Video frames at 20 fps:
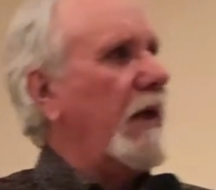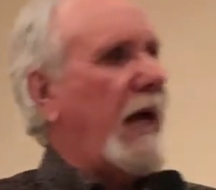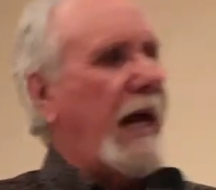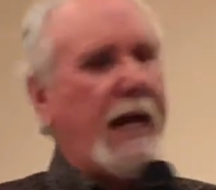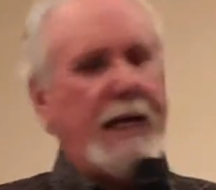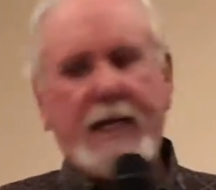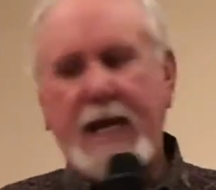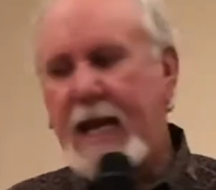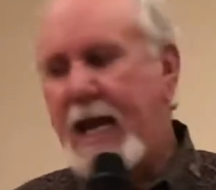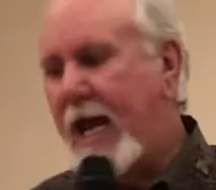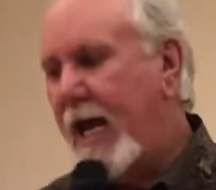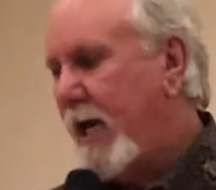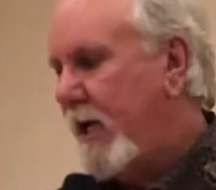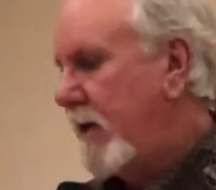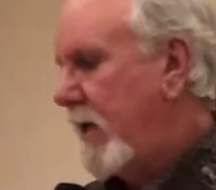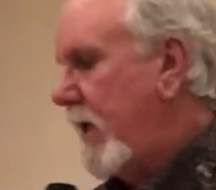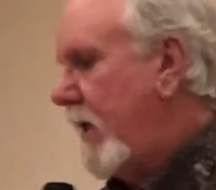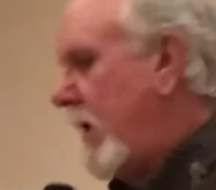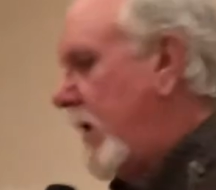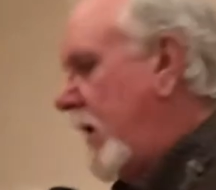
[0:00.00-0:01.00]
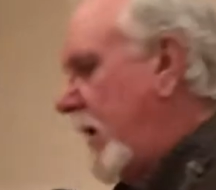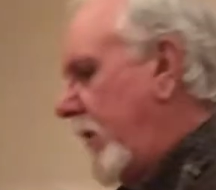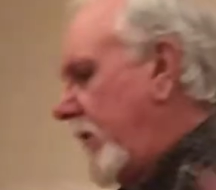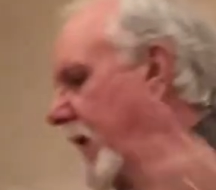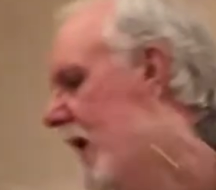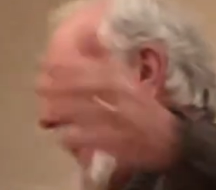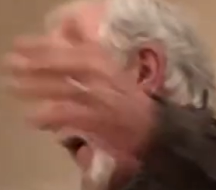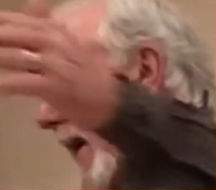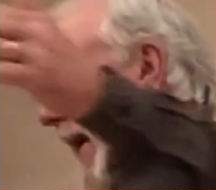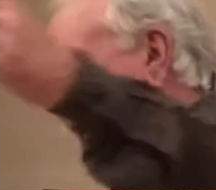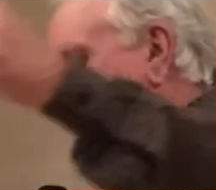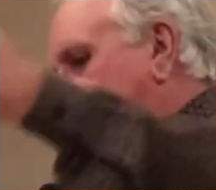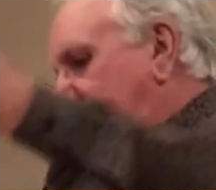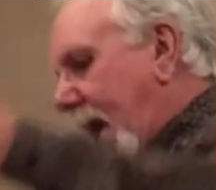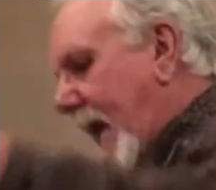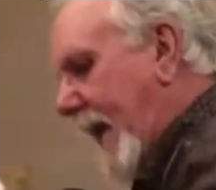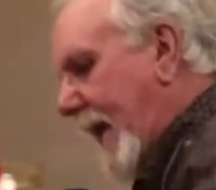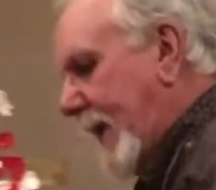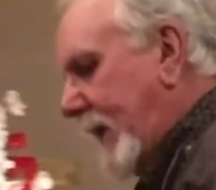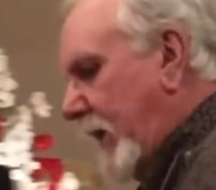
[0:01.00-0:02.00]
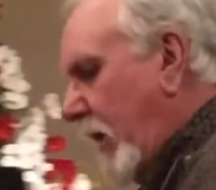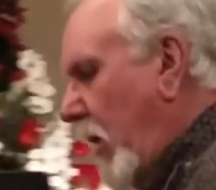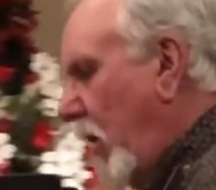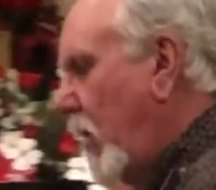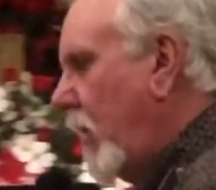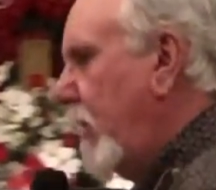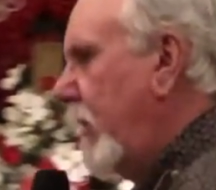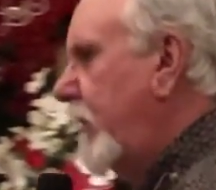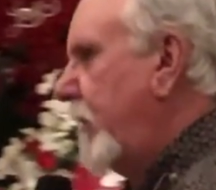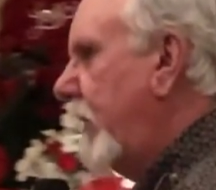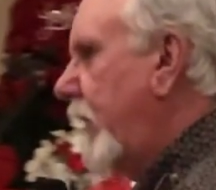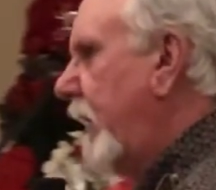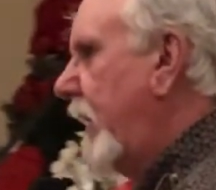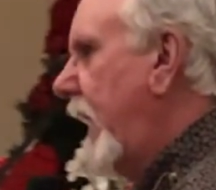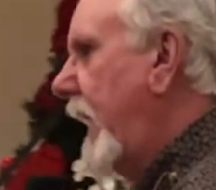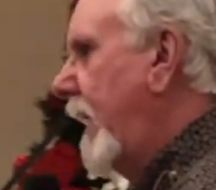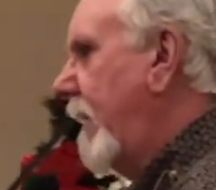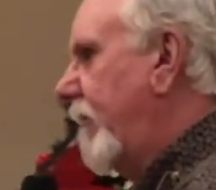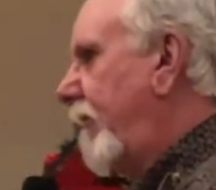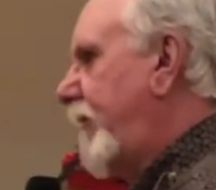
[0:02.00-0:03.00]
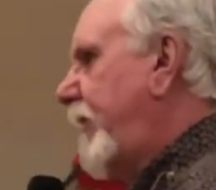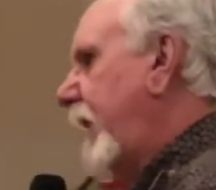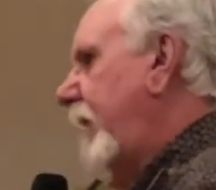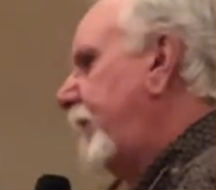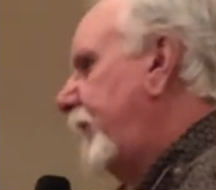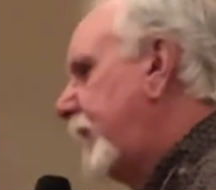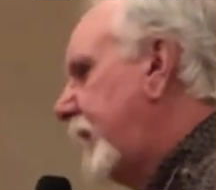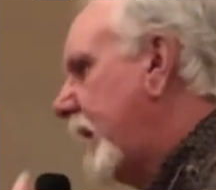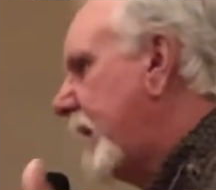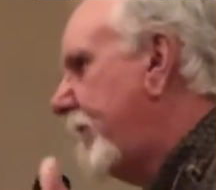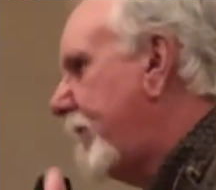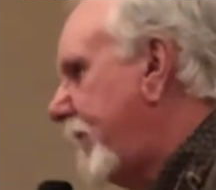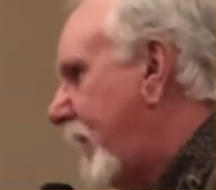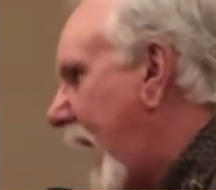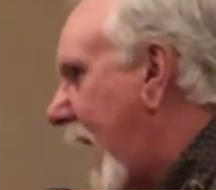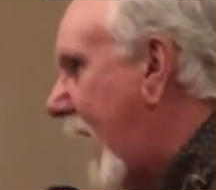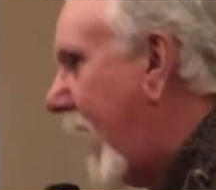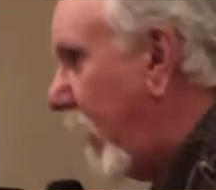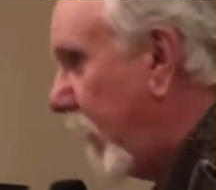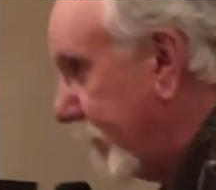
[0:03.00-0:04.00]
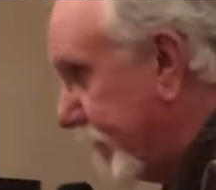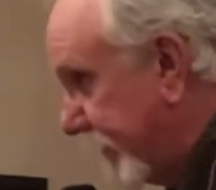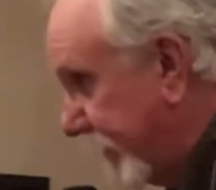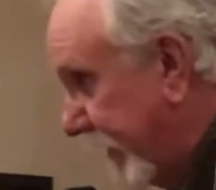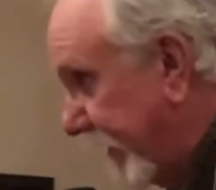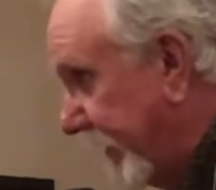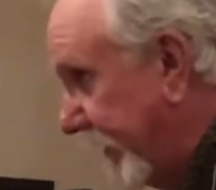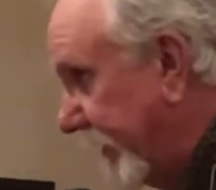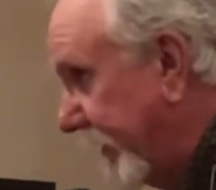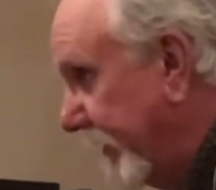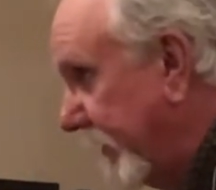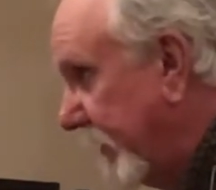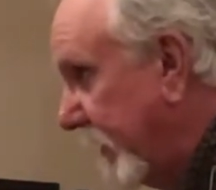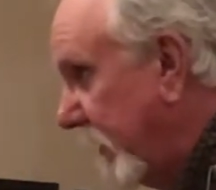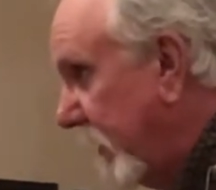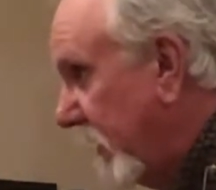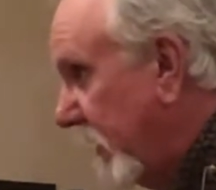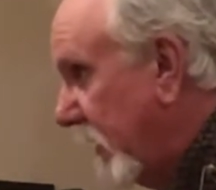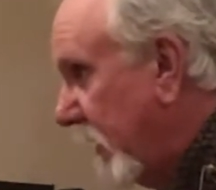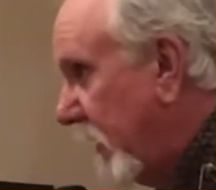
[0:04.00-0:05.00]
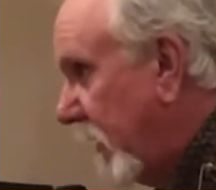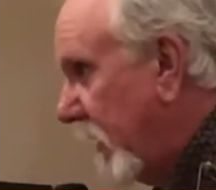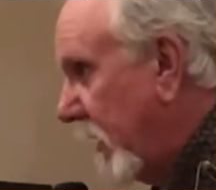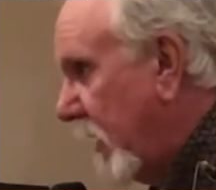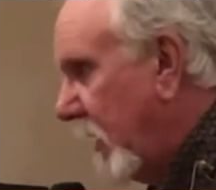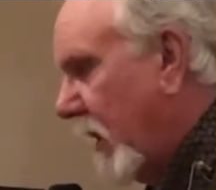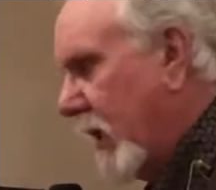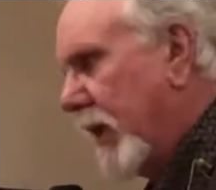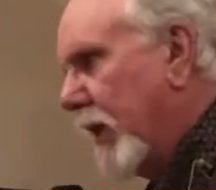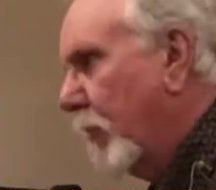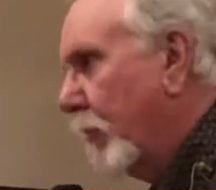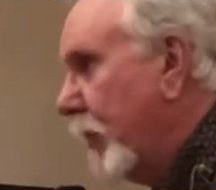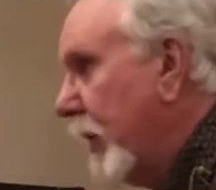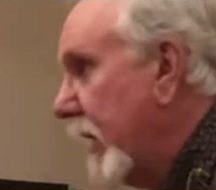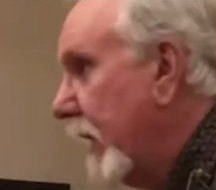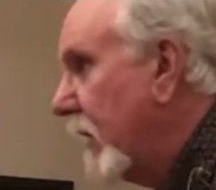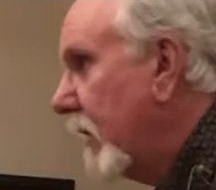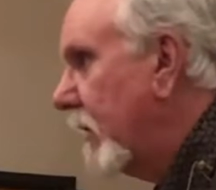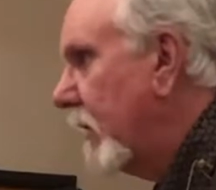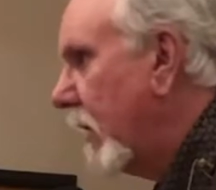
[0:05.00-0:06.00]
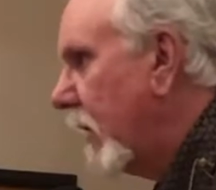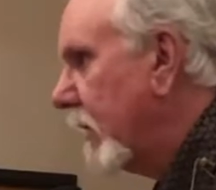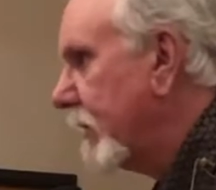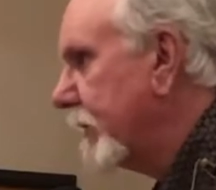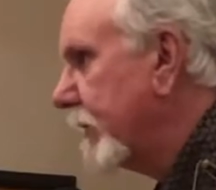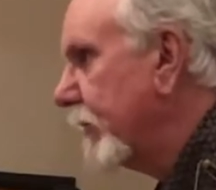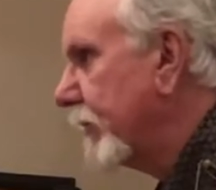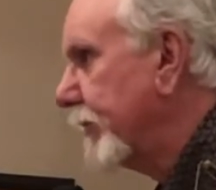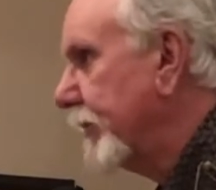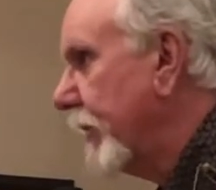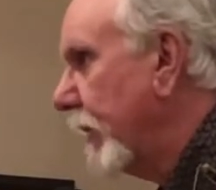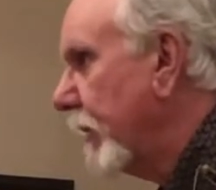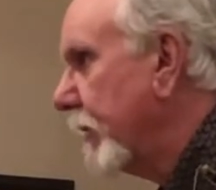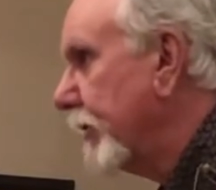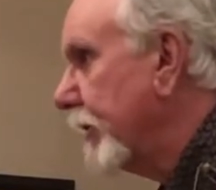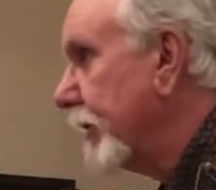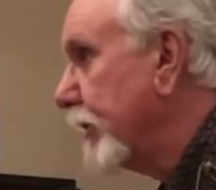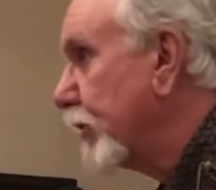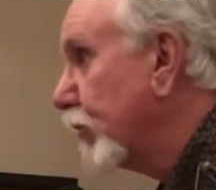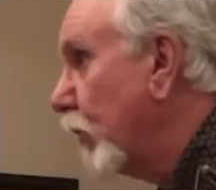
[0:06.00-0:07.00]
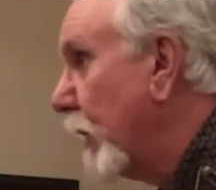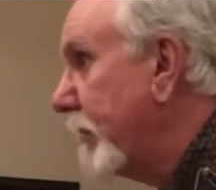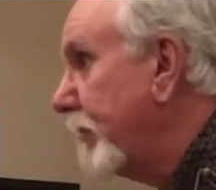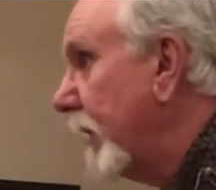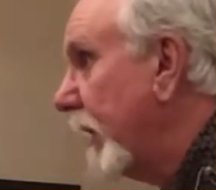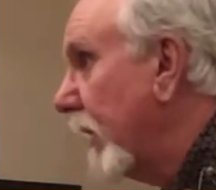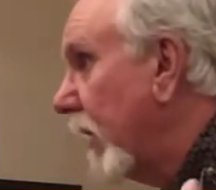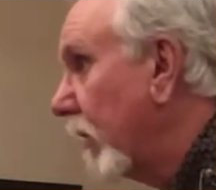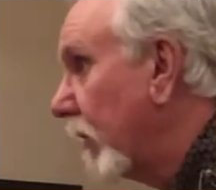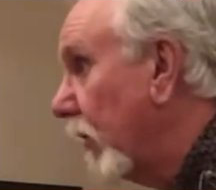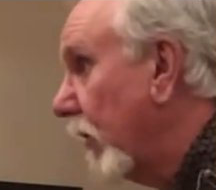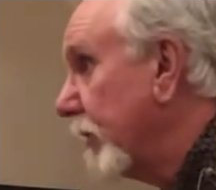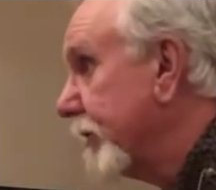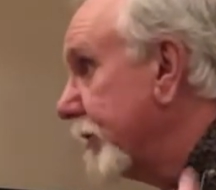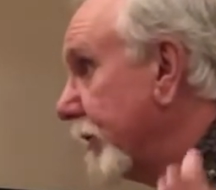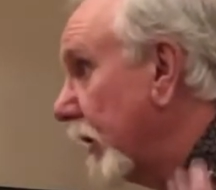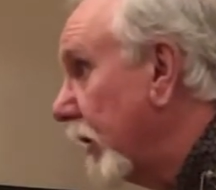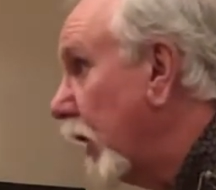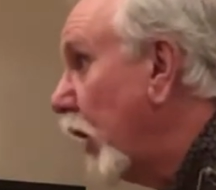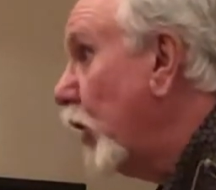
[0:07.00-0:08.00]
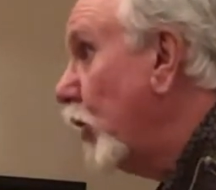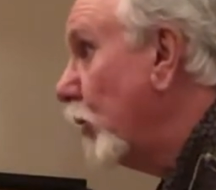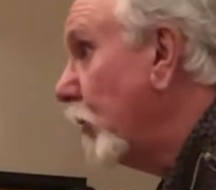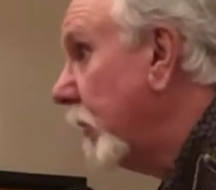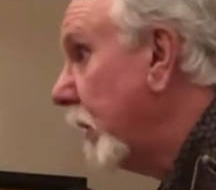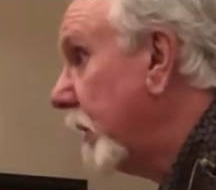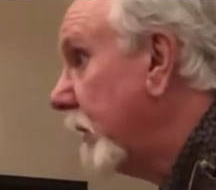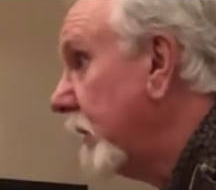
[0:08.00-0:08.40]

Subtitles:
And they had 850,000. The Pentecostal church is sweeping across the globe.